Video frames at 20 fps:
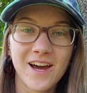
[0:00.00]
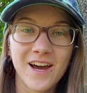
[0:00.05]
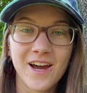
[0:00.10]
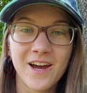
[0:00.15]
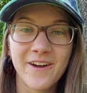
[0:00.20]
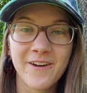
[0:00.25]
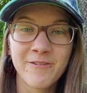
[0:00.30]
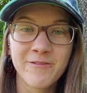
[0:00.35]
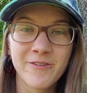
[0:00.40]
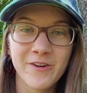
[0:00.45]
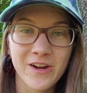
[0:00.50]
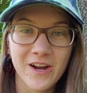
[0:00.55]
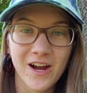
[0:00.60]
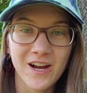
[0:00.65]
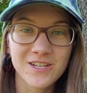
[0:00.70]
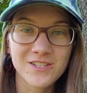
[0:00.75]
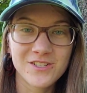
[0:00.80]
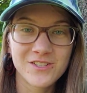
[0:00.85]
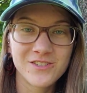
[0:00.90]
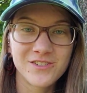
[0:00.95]
I
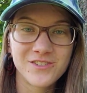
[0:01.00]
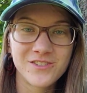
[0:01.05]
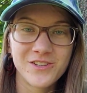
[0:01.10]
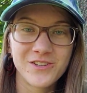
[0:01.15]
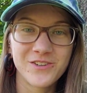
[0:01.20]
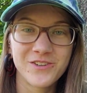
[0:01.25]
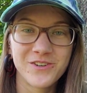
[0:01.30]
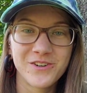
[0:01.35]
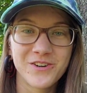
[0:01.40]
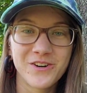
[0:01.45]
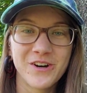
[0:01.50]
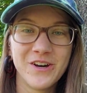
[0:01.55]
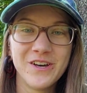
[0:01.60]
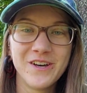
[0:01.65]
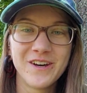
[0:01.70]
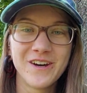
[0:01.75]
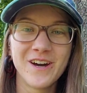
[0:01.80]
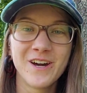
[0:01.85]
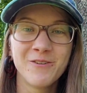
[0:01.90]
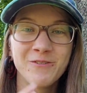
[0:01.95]
forgot to do
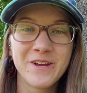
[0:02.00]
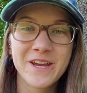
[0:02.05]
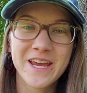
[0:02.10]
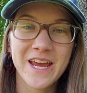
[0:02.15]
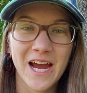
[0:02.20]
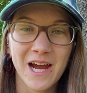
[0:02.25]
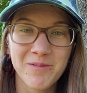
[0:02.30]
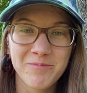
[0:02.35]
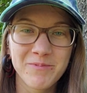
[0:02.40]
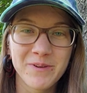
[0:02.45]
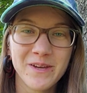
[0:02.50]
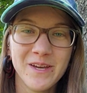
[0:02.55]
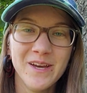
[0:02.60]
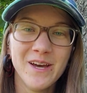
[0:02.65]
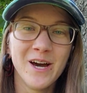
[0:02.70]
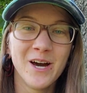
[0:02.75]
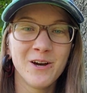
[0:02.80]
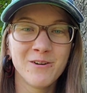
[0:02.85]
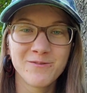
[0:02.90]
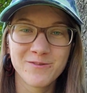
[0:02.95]
a recap
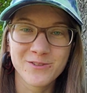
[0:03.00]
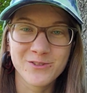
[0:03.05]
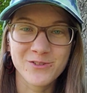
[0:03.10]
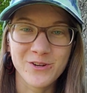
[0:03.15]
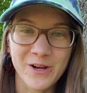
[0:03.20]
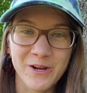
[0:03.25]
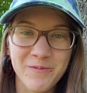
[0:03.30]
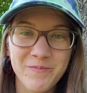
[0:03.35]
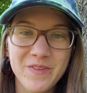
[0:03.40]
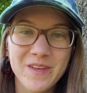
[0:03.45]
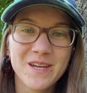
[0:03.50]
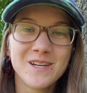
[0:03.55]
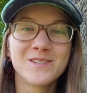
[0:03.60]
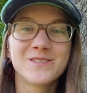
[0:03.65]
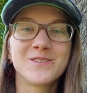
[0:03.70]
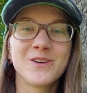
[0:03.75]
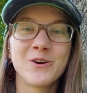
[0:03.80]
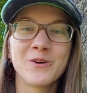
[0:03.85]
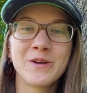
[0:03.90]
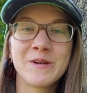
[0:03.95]
of the trail.
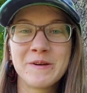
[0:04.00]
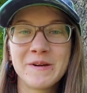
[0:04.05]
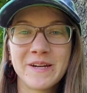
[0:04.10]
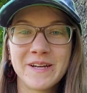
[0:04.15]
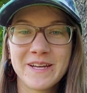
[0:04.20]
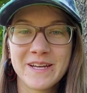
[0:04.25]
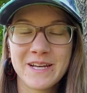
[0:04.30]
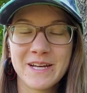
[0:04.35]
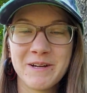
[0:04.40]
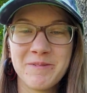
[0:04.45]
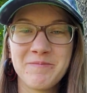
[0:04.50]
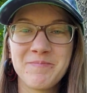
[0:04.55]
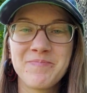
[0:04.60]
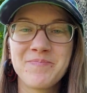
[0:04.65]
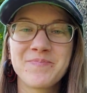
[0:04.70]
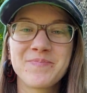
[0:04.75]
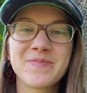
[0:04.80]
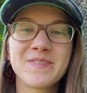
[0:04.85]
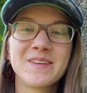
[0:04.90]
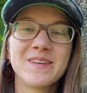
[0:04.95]
So here I am
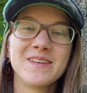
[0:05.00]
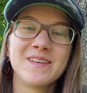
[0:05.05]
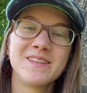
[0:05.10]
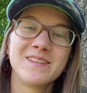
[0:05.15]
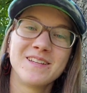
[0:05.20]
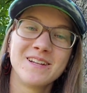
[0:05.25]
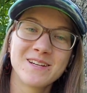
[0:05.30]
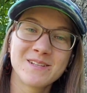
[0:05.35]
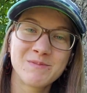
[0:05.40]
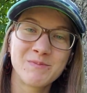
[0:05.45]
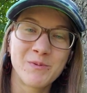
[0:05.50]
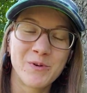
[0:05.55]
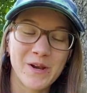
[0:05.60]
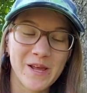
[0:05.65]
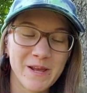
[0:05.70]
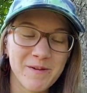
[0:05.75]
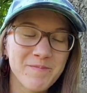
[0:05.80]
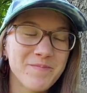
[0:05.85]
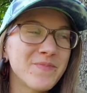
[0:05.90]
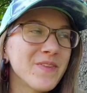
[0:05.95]
the next
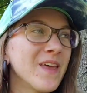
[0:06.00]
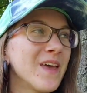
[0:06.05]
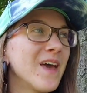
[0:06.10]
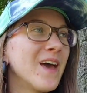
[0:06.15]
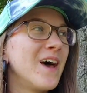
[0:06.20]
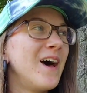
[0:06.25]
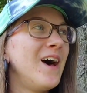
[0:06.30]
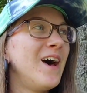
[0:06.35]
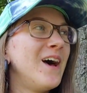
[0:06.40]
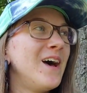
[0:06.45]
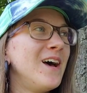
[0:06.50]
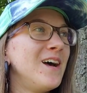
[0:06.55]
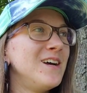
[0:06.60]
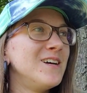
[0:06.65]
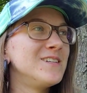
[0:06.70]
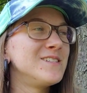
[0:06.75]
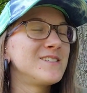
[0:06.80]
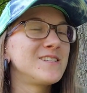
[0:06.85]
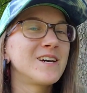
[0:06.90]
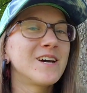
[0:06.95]
morning,
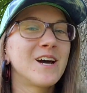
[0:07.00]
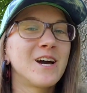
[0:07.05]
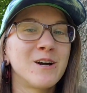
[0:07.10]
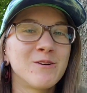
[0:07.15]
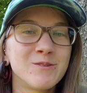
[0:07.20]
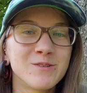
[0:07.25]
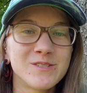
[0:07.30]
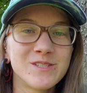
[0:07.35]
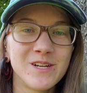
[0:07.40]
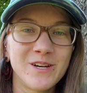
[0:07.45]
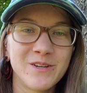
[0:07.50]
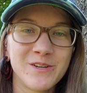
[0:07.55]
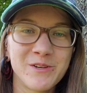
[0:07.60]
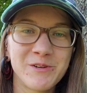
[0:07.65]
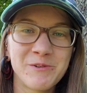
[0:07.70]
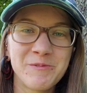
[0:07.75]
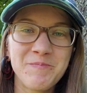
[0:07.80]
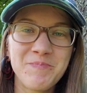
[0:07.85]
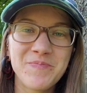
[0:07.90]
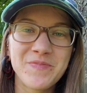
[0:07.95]
and I will tell
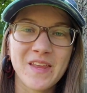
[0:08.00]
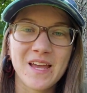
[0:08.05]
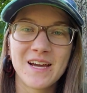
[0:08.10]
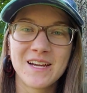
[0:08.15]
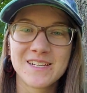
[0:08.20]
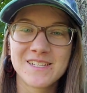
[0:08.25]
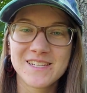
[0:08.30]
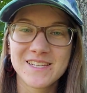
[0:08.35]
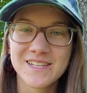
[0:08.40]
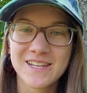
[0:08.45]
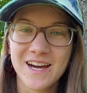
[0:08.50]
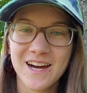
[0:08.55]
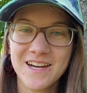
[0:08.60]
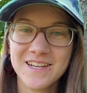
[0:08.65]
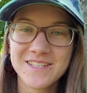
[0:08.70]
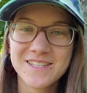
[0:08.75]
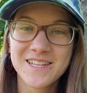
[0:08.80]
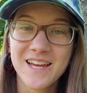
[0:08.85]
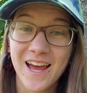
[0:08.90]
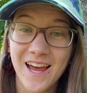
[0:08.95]
you, I did not
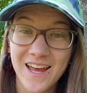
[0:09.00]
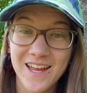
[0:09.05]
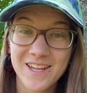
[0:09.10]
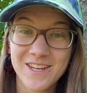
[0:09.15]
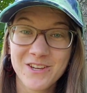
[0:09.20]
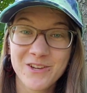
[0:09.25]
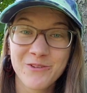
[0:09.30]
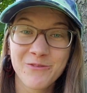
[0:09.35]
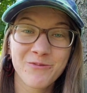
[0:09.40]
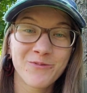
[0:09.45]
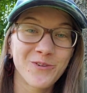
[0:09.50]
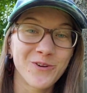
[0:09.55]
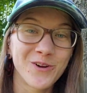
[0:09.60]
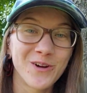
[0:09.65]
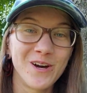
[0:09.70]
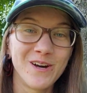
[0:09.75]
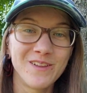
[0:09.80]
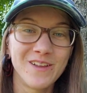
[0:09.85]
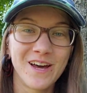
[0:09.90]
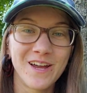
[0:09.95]
intend for
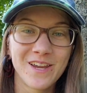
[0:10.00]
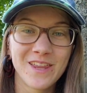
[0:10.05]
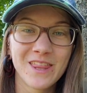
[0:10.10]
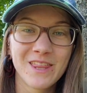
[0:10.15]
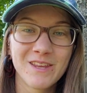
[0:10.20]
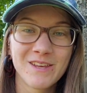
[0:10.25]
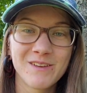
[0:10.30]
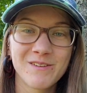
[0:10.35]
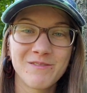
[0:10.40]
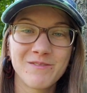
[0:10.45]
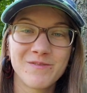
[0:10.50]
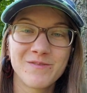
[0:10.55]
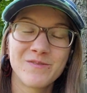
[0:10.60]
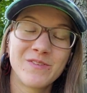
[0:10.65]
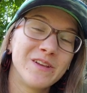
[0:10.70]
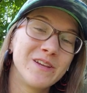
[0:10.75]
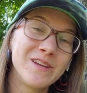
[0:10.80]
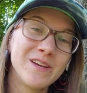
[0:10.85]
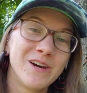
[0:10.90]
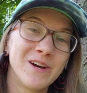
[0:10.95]
a lot of the
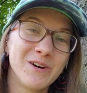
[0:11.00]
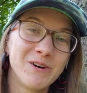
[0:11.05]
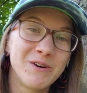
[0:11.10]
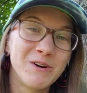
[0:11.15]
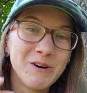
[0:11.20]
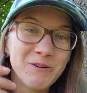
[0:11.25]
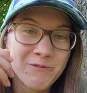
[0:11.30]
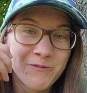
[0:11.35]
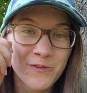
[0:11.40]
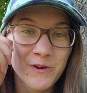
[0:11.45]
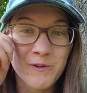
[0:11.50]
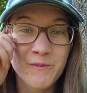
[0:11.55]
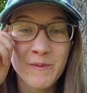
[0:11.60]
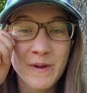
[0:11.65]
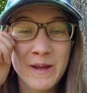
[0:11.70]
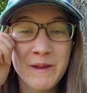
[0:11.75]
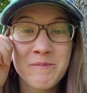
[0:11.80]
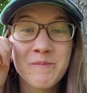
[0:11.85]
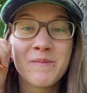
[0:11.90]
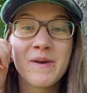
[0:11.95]
video for
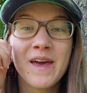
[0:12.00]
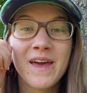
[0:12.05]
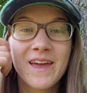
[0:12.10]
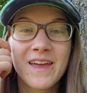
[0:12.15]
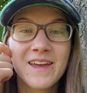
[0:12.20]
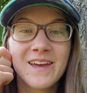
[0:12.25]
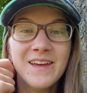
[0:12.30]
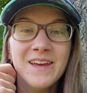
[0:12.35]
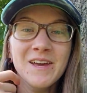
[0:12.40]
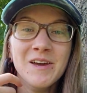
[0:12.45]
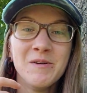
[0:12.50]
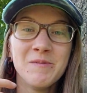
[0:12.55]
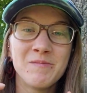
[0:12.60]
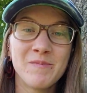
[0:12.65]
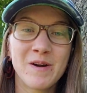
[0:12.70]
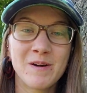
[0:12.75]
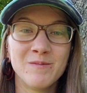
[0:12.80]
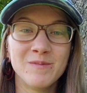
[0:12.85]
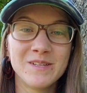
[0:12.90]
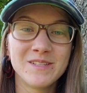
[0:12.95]
my May
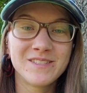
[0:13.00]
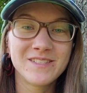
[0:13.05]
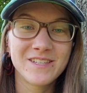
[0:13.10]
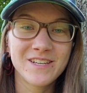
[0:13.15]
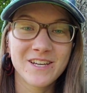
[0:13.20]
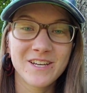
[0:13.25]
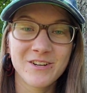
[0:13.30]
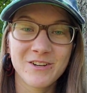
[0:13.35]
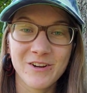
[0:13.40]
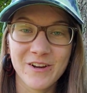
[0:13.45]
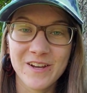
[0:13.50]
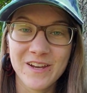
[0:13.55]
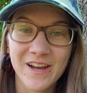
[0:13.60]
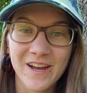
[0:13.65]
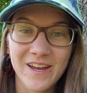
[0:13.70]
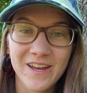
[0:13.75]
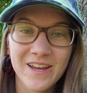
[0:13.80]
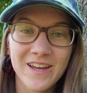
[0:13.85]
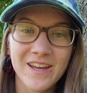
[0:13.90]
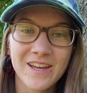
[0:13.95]
Mount Minsi grade
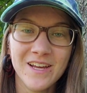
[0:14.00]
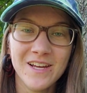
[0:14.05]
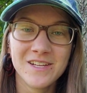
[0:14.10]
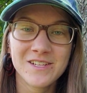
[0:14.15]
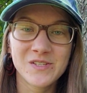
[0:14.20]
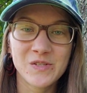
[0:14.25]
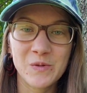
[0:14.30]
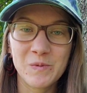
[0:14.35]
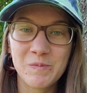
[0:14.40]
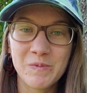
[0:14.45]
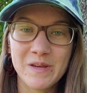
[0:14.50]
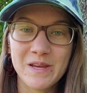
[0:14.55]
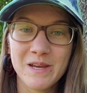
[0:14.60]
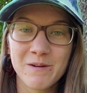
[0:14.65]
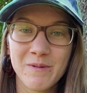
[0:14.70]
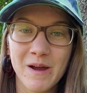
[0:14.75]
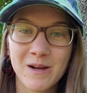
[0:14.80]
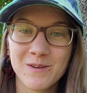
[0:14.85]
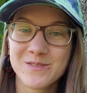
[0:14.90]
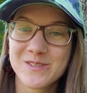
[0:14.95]
hike to be
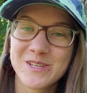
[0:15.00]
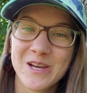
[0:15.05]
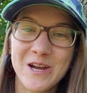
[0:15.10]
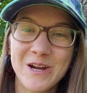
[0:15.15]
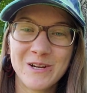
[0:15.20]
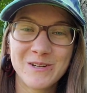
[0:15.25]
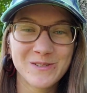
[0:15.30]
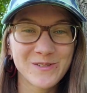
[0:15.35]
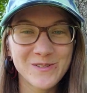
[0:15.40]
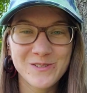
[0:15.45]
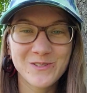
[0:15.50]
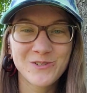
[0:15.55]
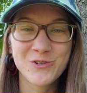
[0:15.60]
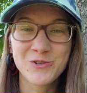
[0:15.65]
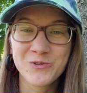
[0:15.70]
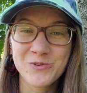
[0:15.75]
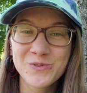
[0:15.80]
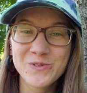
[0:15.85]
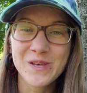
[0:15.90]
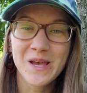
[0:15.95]
about Xero
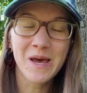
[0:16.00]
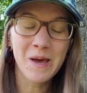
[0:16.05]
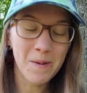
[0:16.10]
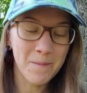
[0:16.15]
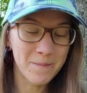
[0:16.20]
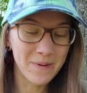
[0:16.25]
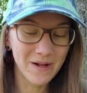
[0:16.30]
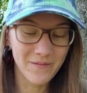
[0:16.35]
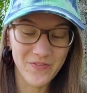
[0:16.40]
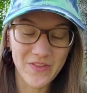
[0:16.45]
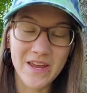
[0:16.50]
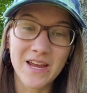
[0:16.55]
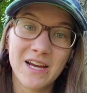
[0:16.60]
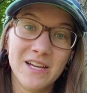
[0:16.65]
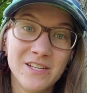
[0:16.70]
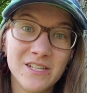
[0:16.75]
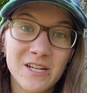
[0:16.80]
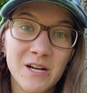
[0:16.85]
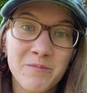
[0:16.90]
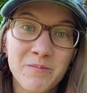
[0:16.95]
shoes, but they
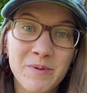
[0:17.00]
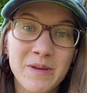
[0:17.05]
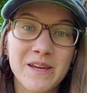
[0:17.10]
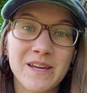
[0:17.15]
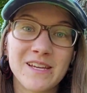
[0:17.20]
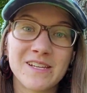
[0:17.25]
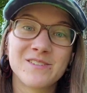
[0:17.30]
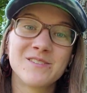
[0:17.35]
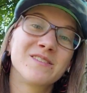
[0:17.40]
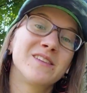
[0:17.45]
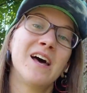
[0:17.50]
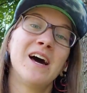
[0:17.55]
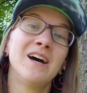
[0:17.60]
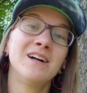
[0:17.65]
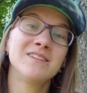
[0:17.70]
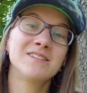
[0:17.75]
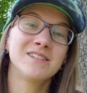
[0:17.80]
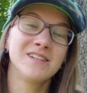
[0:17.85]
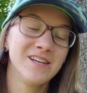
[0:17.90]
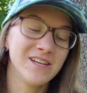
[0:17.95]
ended up being
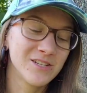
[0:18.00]
that.